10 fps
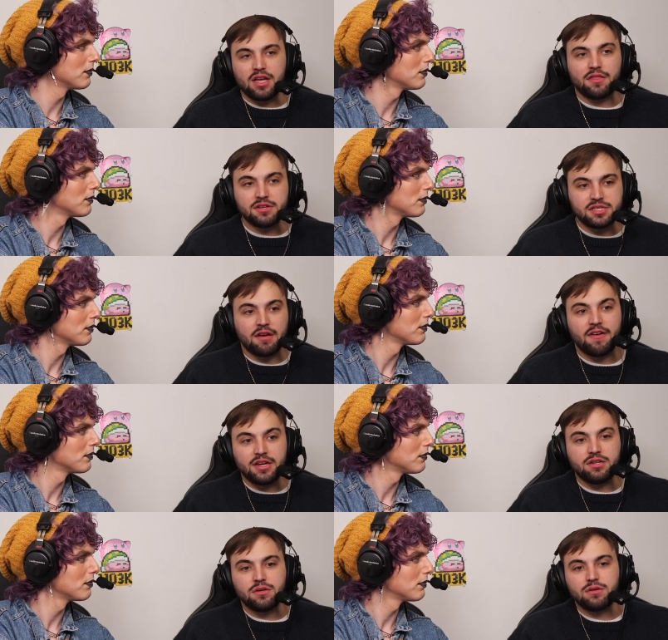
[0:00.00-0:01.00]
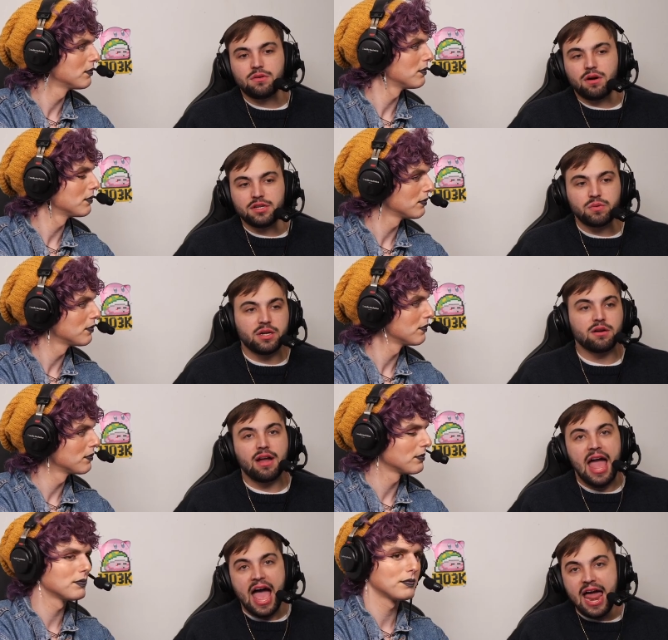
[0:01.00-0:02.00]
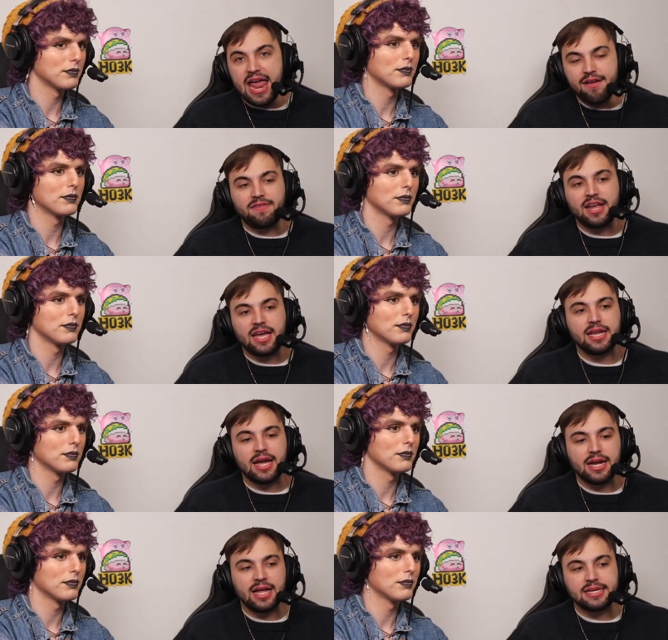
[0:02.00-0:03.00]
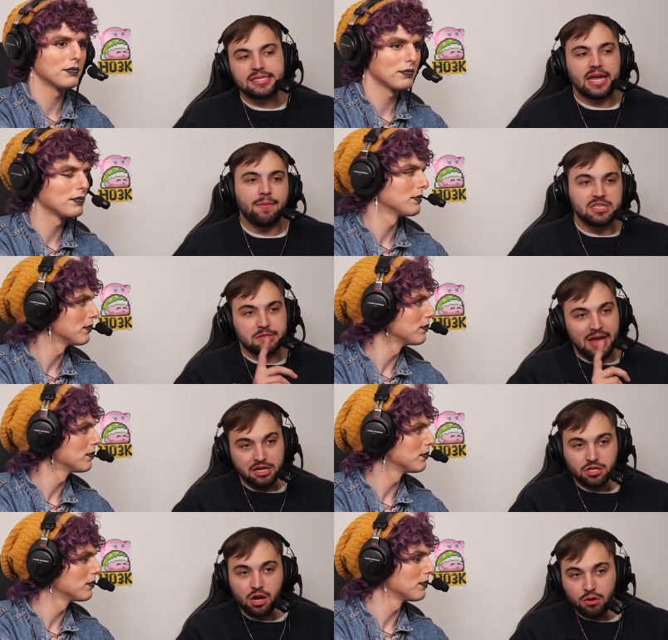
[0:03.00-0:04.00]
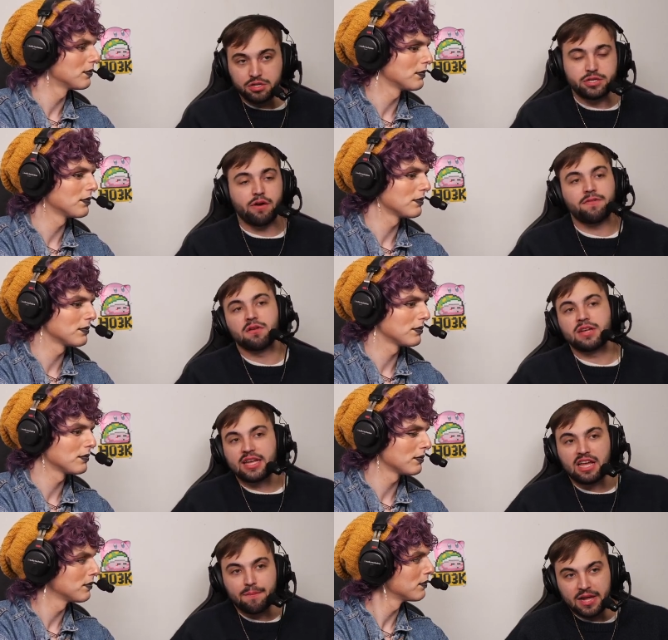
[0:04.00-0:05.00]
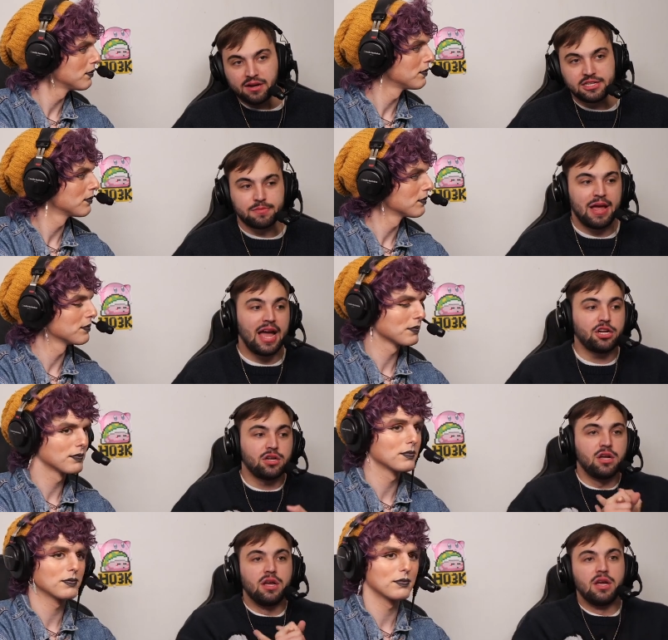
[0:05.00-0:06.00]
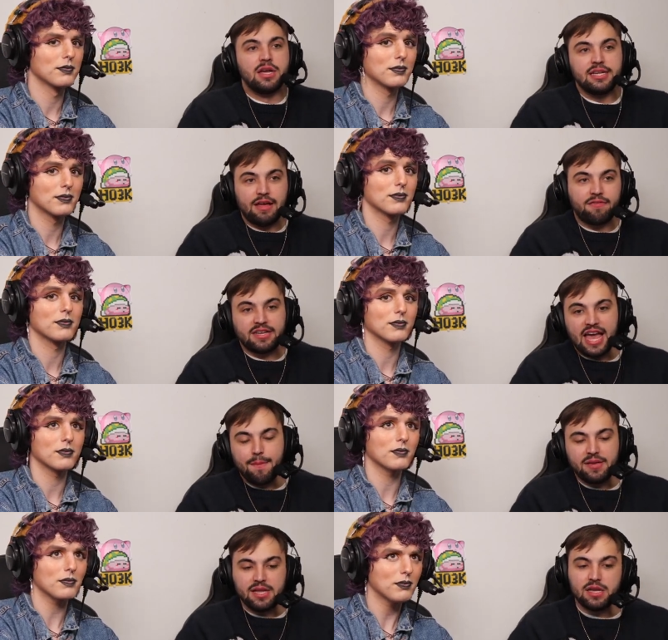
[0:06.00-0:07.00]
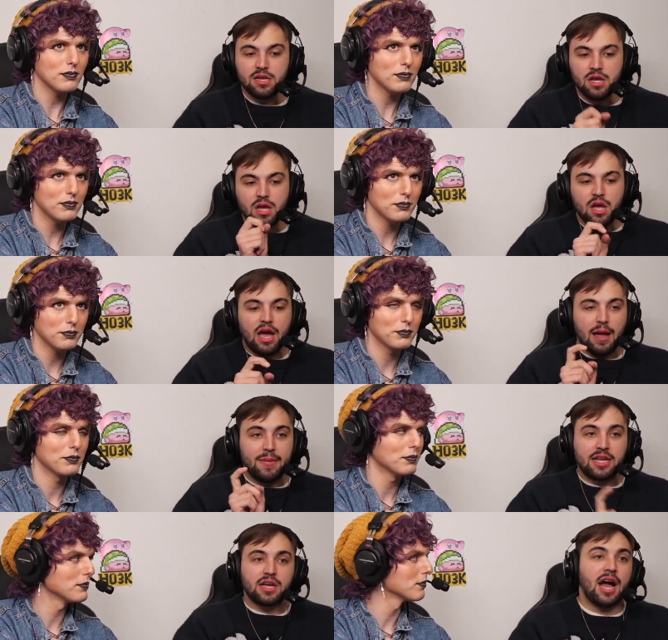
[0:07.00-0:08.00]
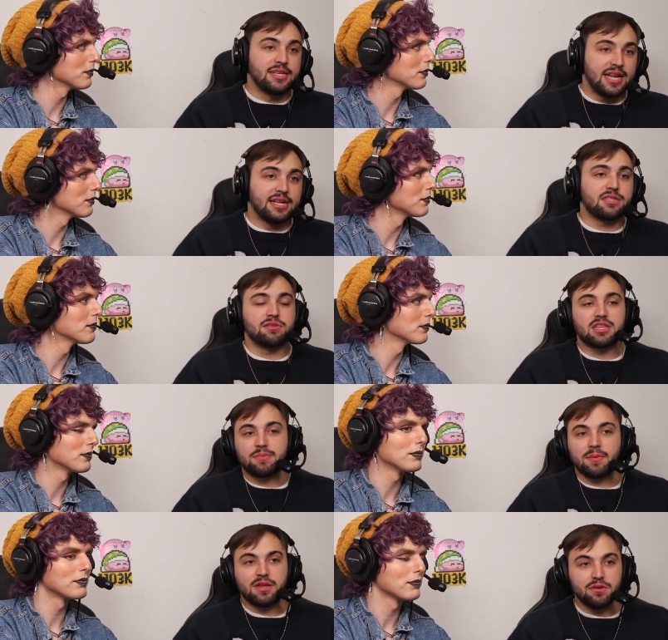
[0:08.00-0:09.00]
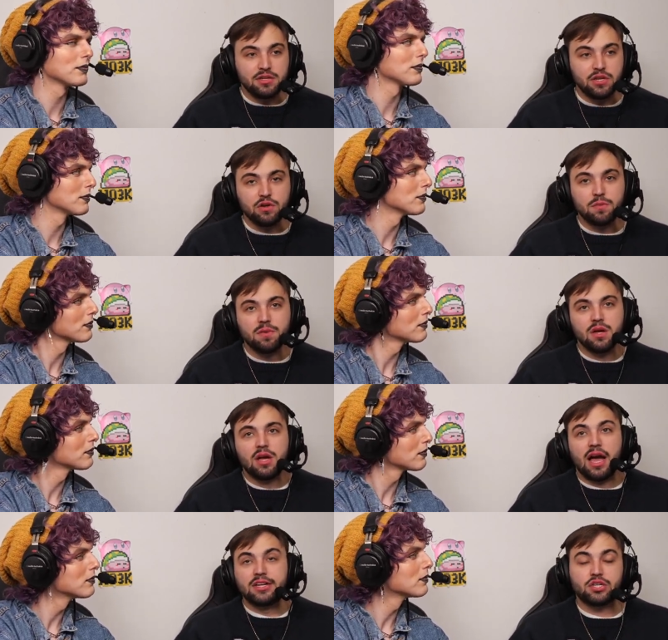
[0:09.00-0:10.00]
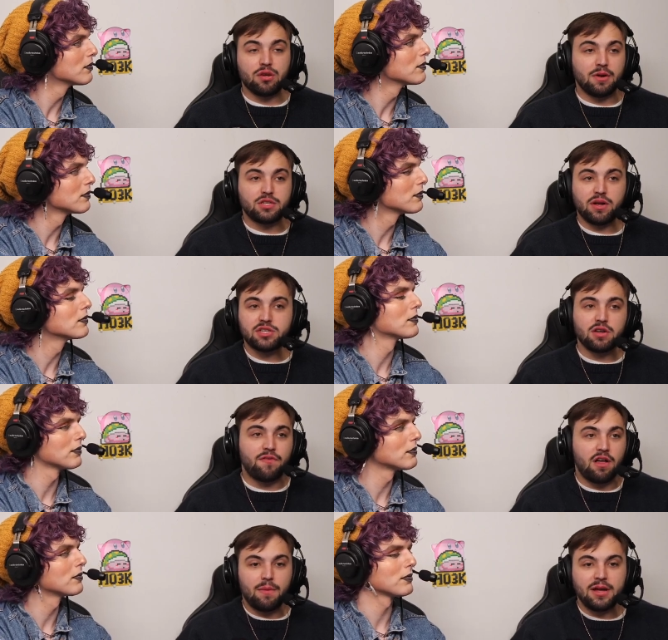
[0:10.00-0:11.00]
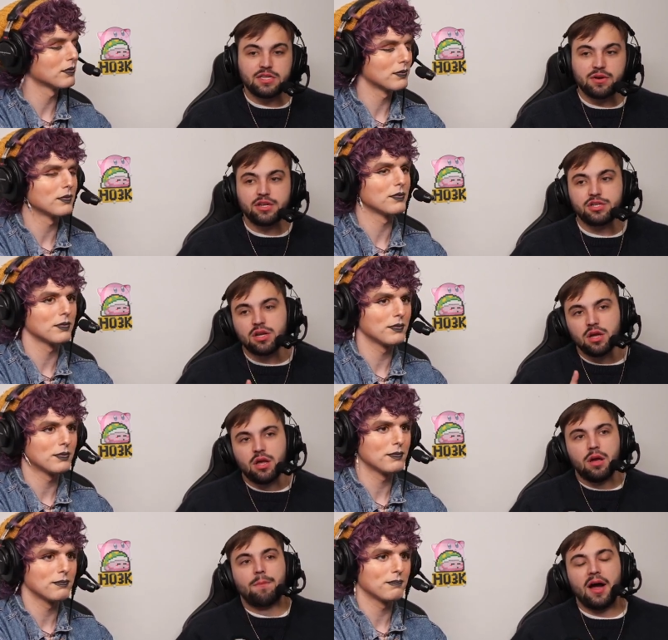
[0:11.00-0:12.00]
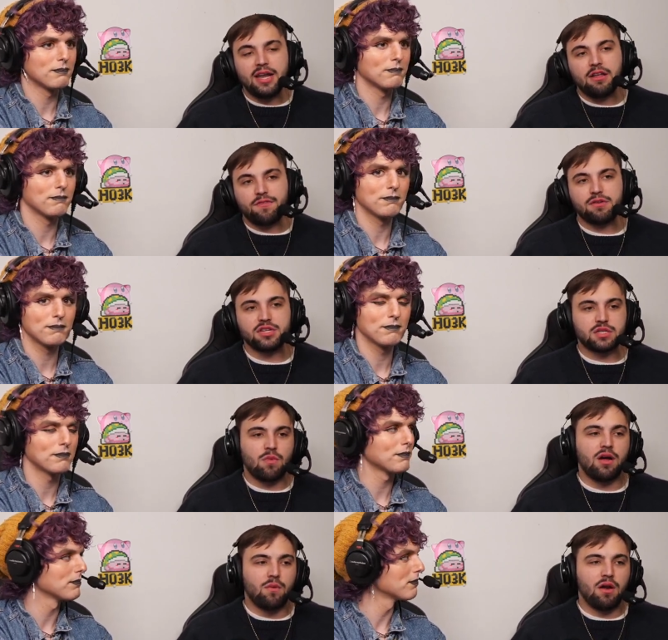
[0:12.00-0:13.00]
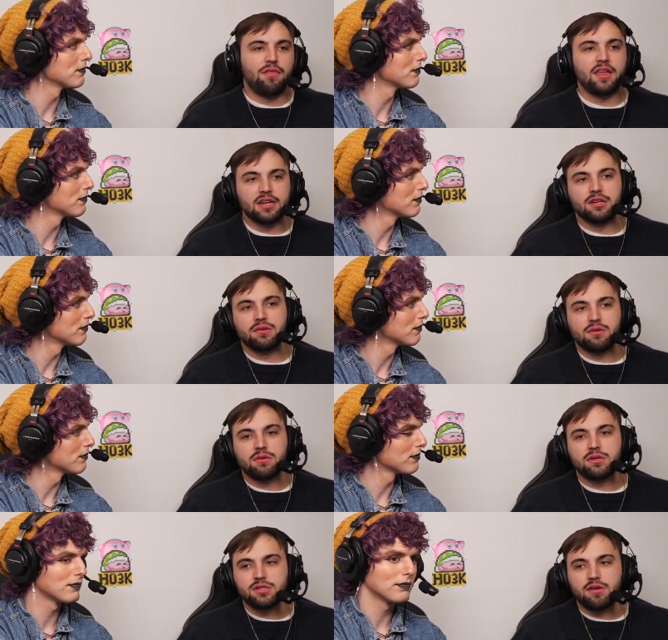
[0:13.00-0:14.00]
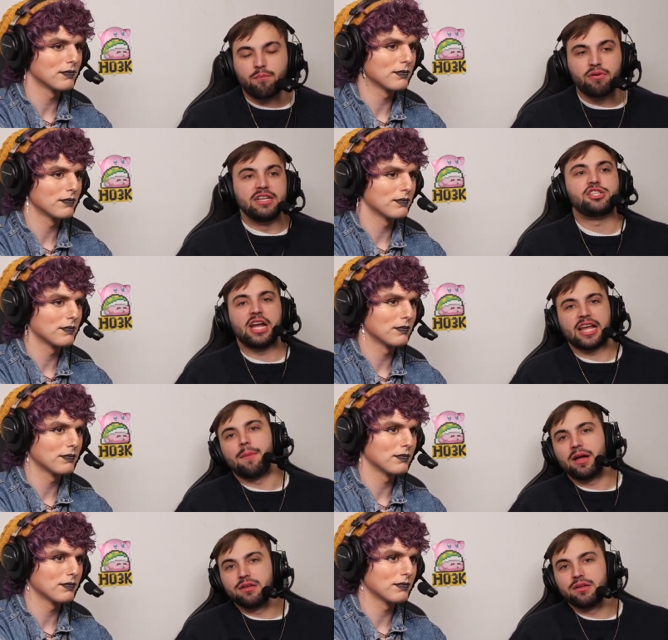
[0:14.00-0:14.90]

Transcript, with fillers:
Speaker 1: the other stuff I do on Twitter at FAN9S. I'm a Smash coach, so if you're looking to get better at Smash, definitely tap in. I make content, so sub to my YouTube. I stream on Twitch, so follow my Twitch. But if you just want one thing to do, please check out my